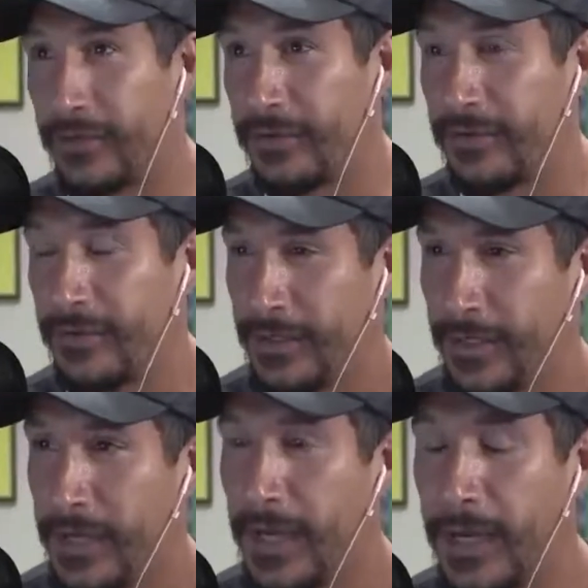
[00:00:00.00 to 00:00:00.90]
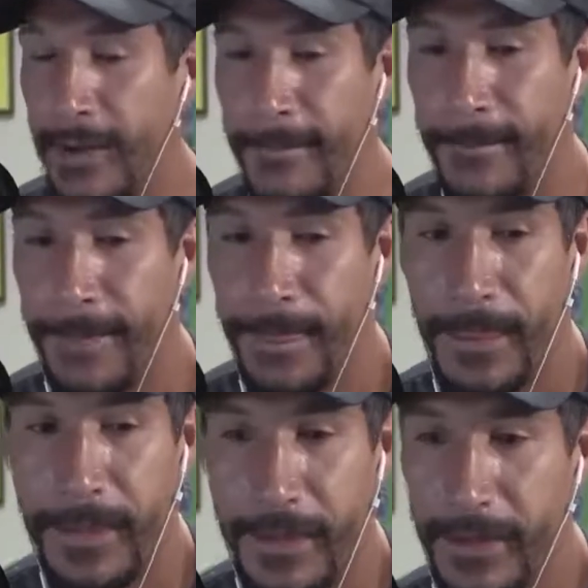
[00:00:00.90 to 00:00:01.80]
you. Now
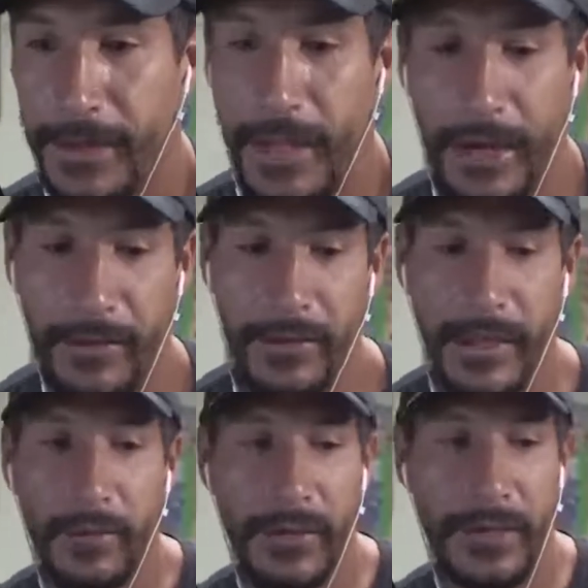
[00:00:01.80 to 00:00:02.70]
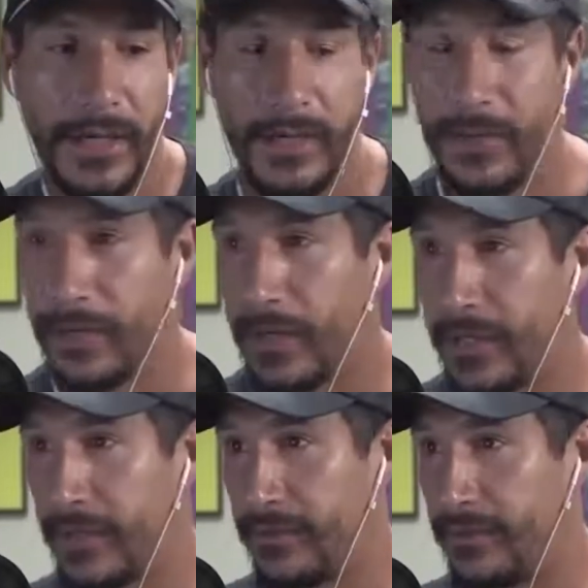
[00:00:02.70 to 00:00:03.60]
that will cut your
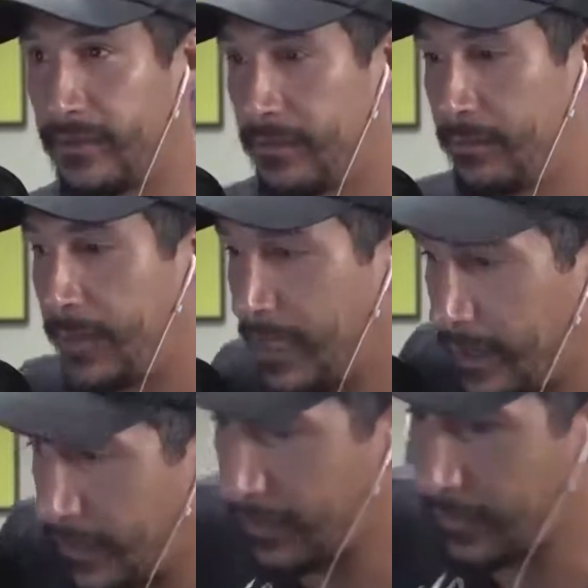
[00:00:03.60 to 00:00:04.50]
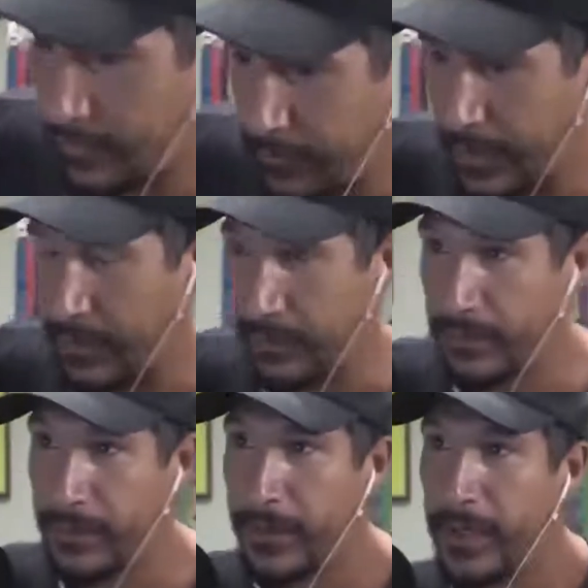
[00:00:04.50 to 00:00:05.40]
audience by a large amount.
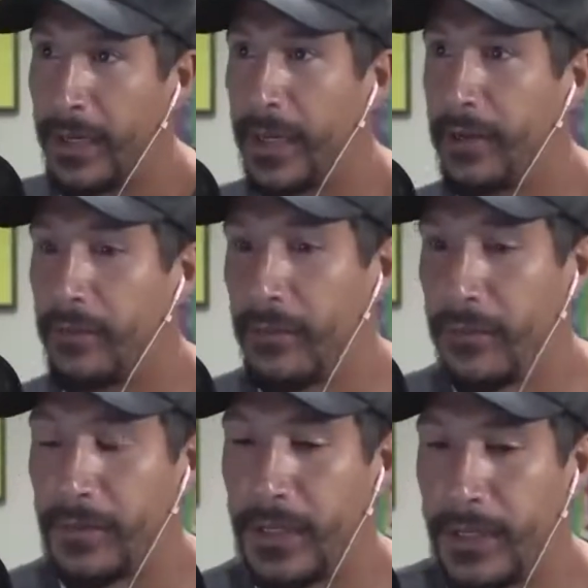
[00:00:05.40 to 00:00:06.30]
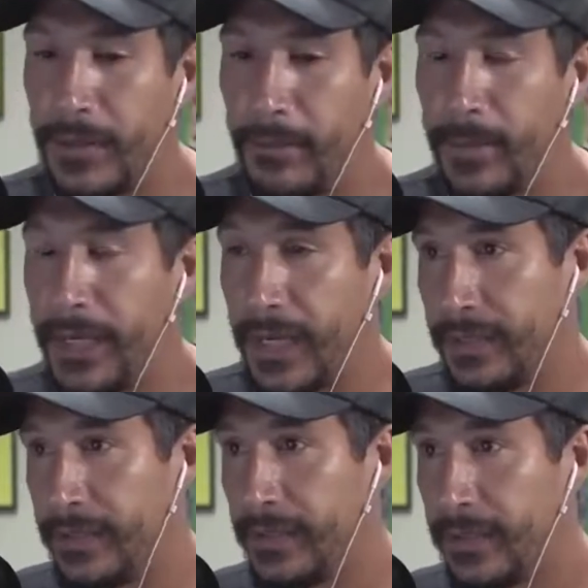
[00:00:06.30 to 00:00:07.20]
It will,
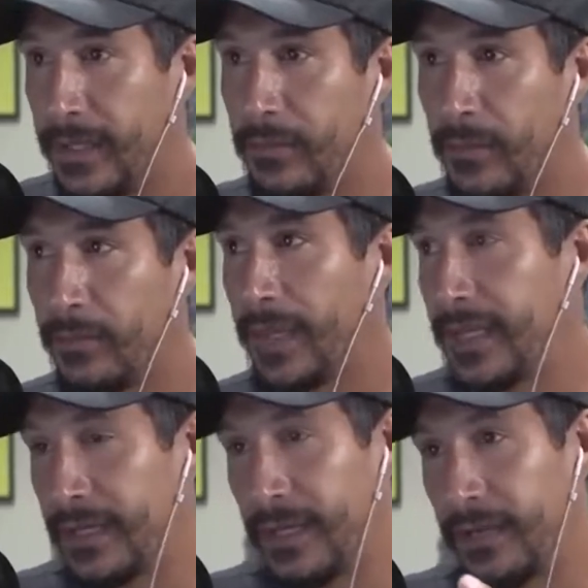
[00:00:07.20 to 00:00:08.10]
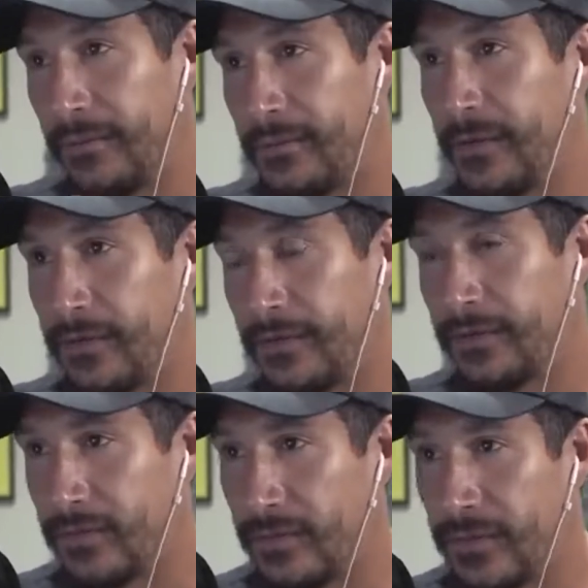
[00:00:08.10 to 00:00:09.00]
but it will make it a
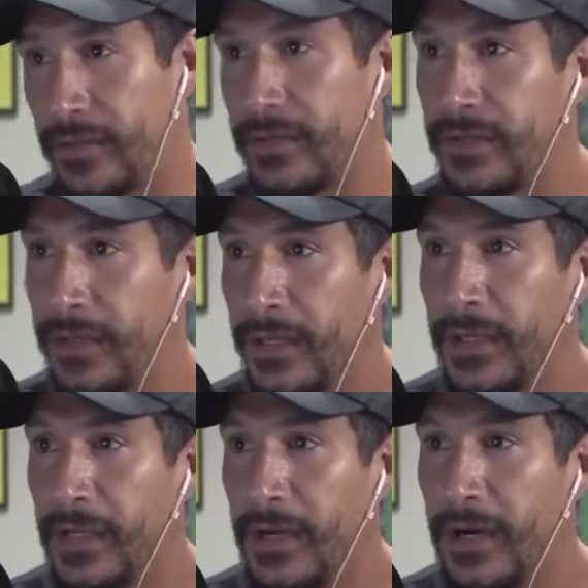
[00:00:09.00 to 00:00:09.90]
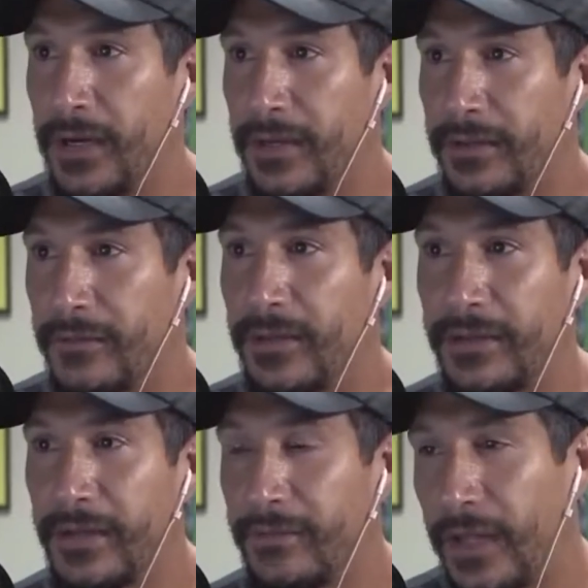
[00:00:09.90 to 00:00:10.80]
focus-driven audience. If
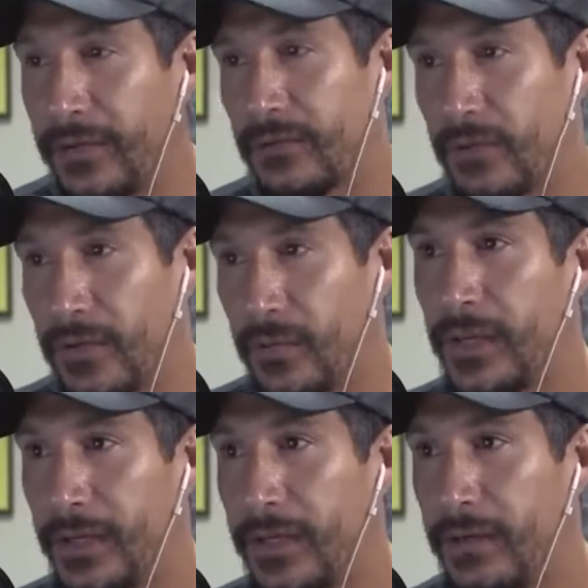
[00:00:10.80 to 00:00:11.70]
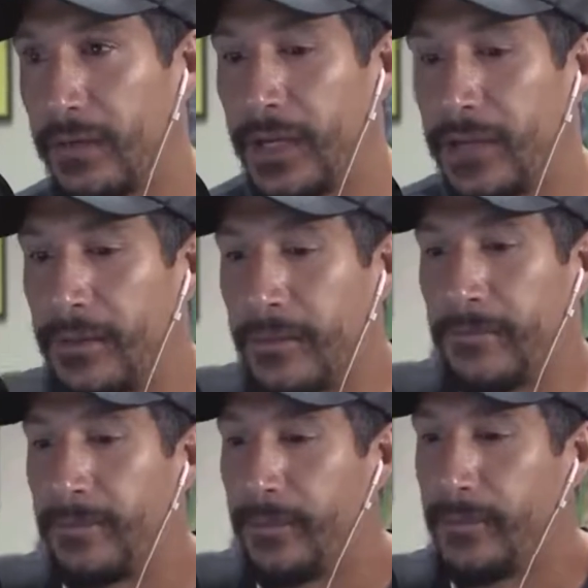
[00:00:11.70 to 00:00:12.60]
that's the road you want to go down,
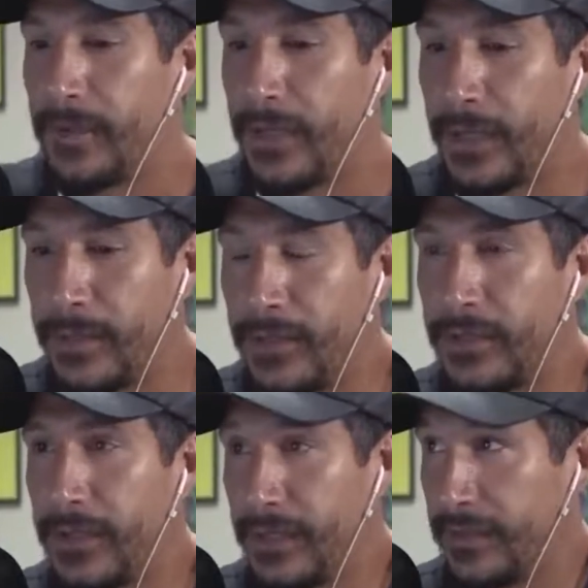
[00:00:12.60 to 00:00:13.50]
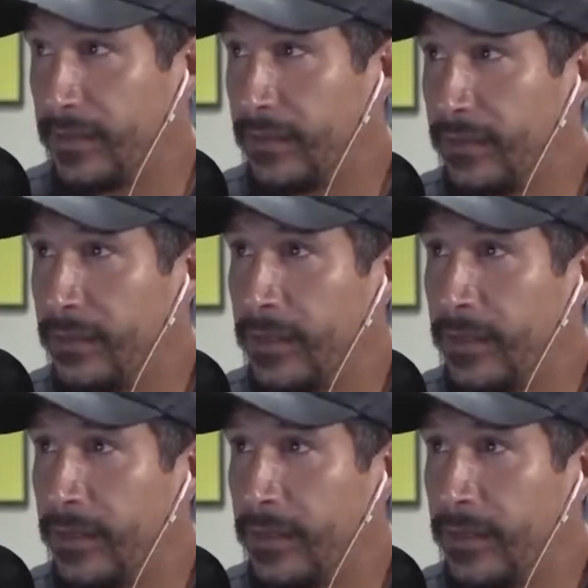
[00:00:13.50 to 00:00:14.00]
right? I mean, you can continue